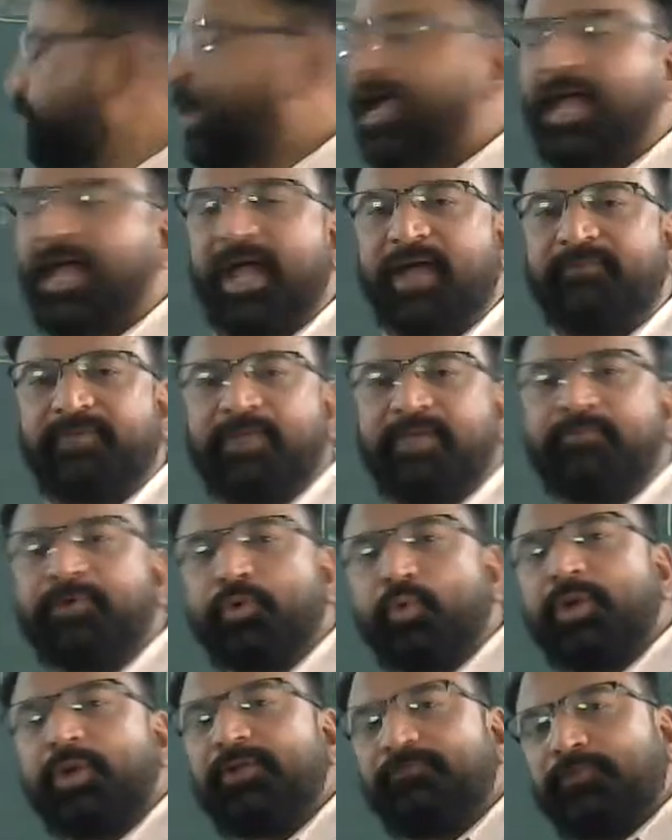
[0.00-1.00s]
why I have given
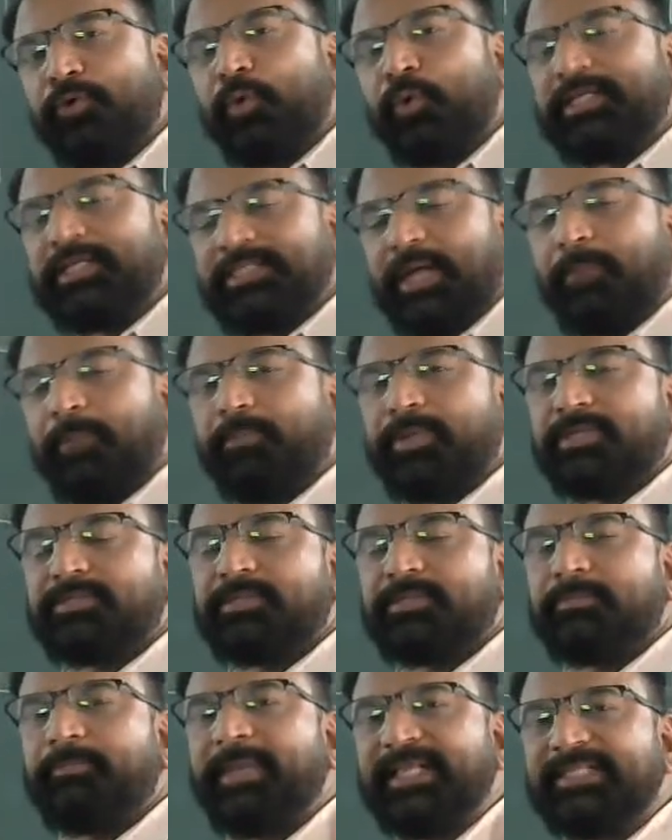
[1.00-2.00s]
only few
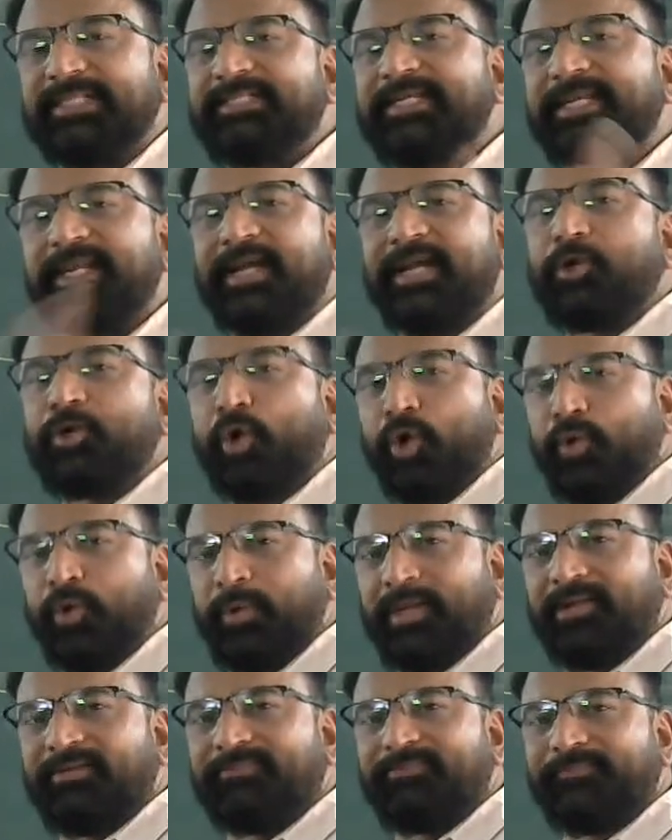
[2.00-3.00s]
examples. Benzene and
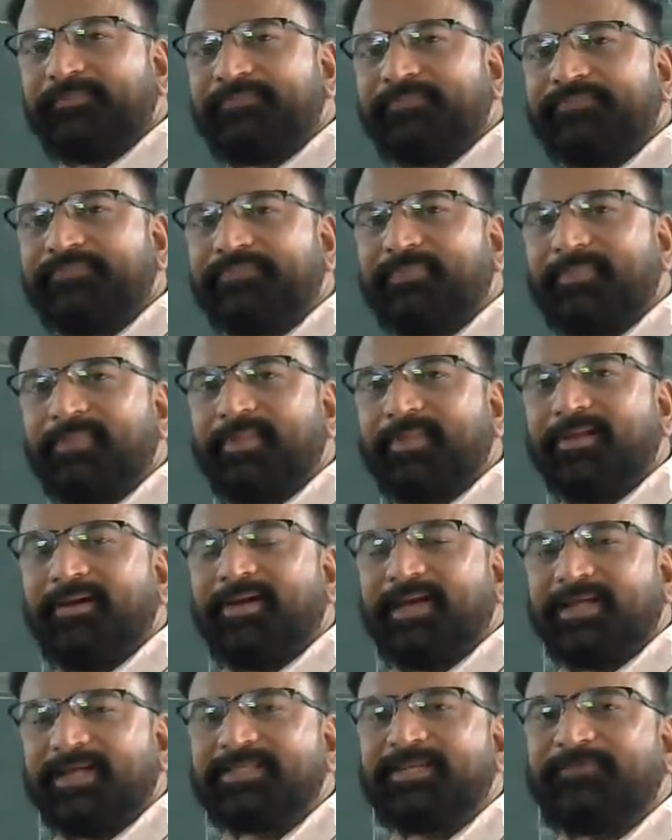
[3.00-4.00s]
toluene.
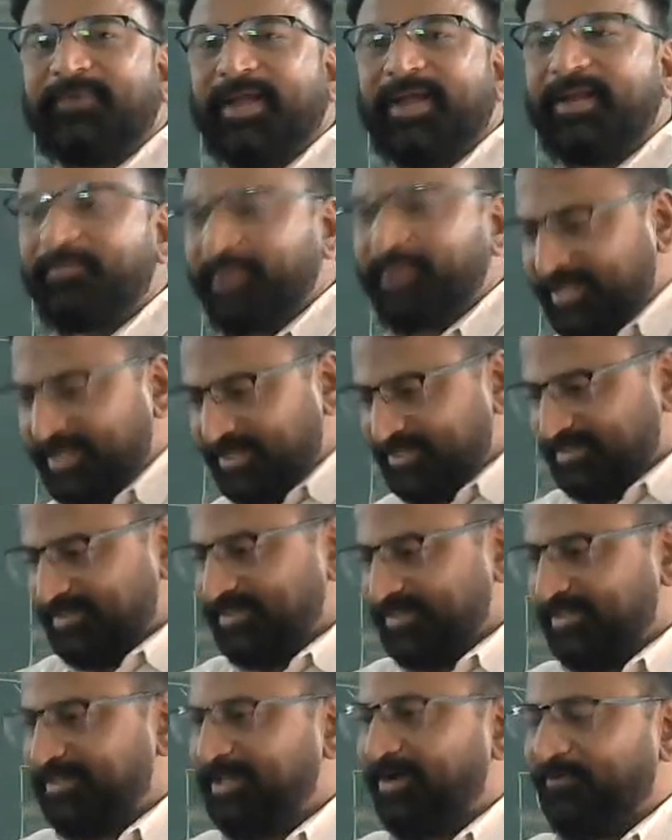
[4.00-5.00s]
Is it fine?
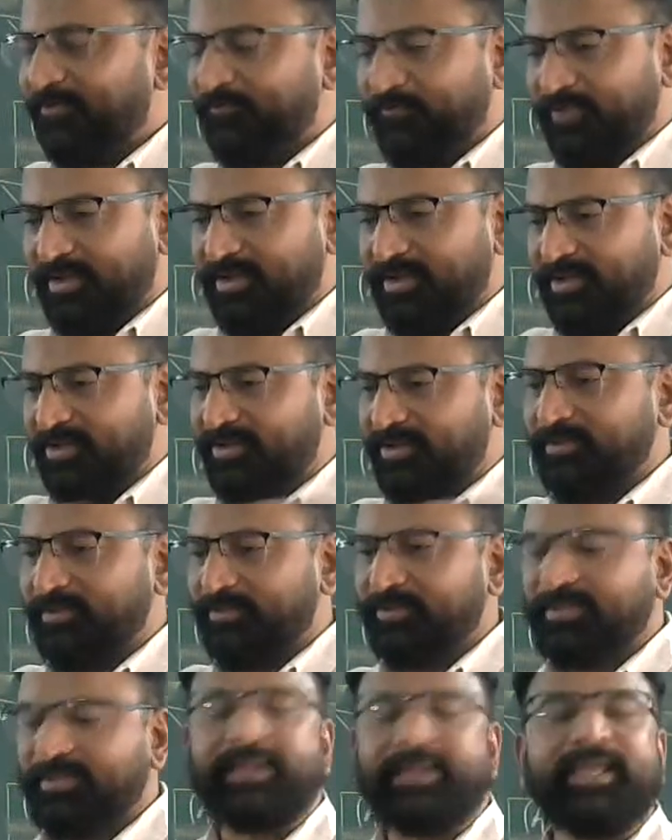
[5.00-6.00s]
Because
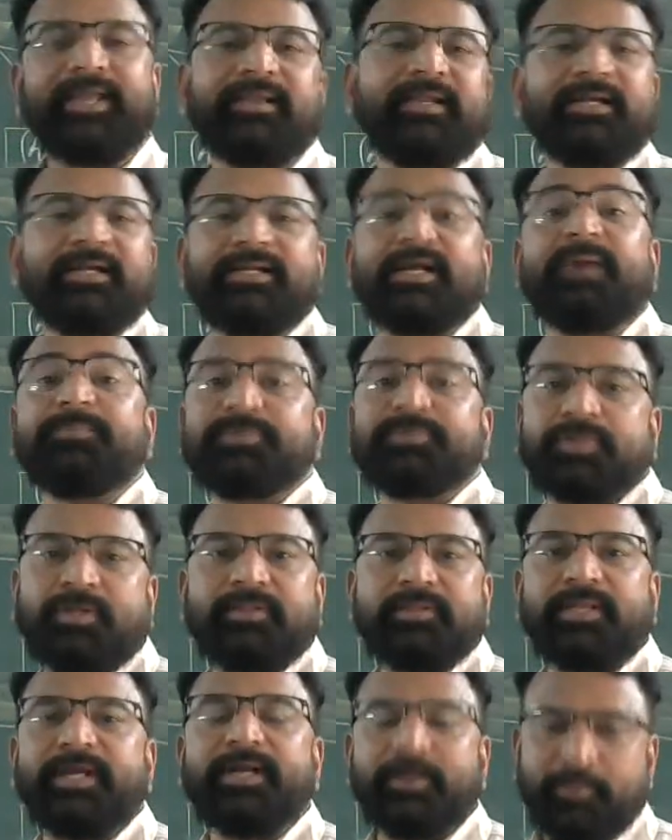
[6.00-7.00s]
again it comes
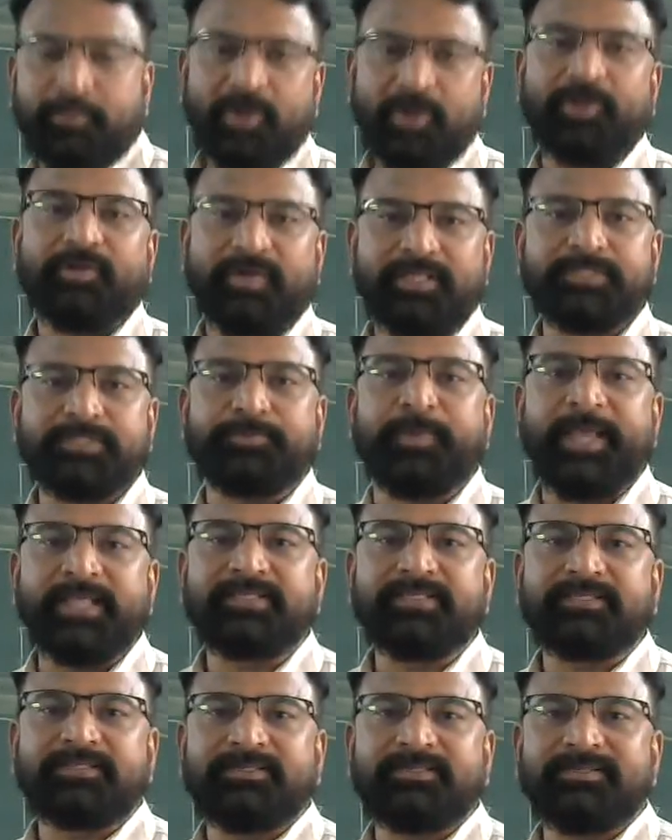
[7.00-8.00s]
on the intermolecular
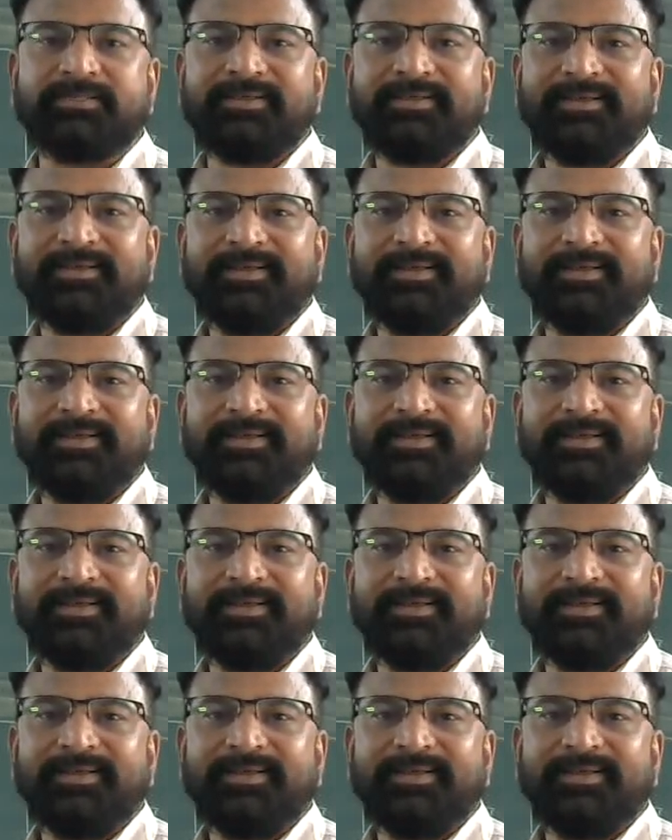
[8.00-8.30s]
space.